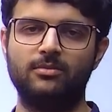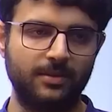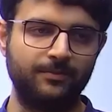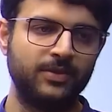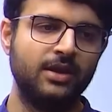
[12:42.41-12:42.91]

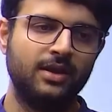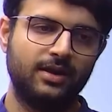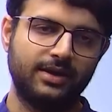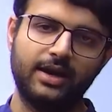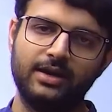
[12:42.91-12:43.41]
Um,
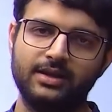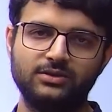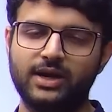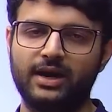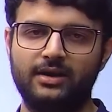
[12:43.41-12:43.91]
title, there is
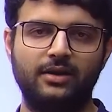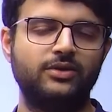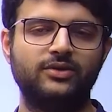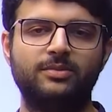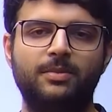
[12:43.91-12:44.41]
no title here. You're
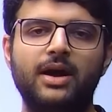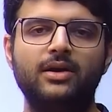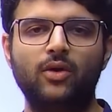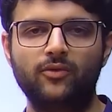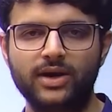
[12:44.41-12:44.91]
just part
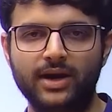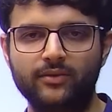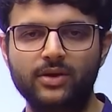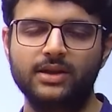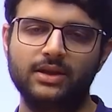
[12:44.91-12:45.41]
of a
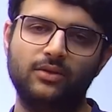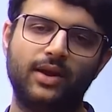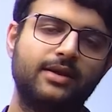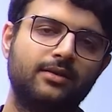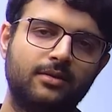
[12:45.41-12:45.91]
network and then you
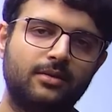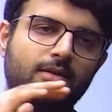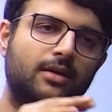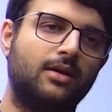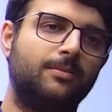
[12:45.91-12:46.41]
get
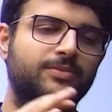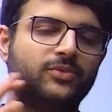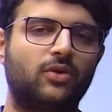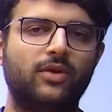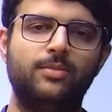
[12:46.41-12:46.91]
uh,
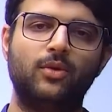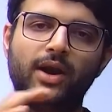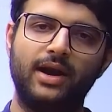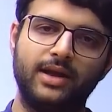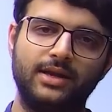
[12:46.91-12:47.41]
sort of
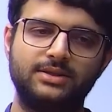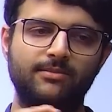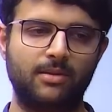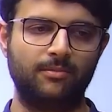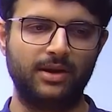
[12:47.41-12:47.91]
employed in some
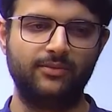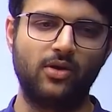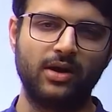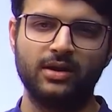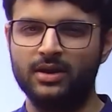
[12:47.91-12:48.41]
company for